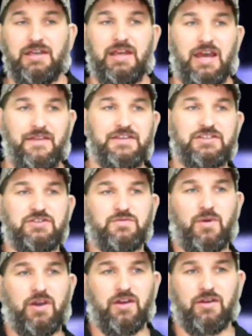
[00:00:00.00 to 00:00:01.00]
And this is
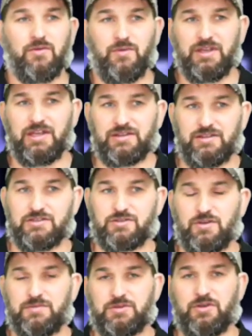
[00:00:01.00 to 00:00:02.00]
where we get this
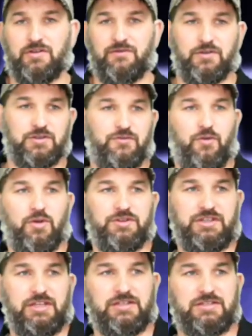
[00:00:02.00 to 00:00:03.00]
scripture in verse
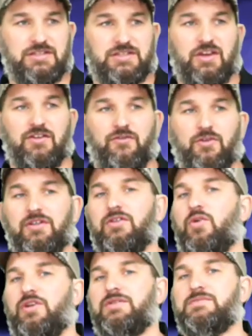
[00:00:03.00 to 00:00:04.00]
14. It says, Therefore, the
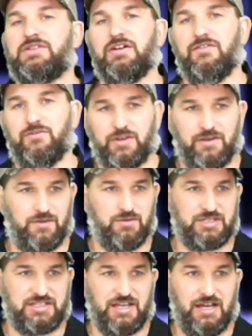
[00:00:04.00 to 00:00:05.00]
Lord himself will give you a
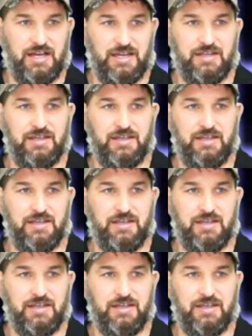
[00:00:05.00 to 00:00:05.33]
sign.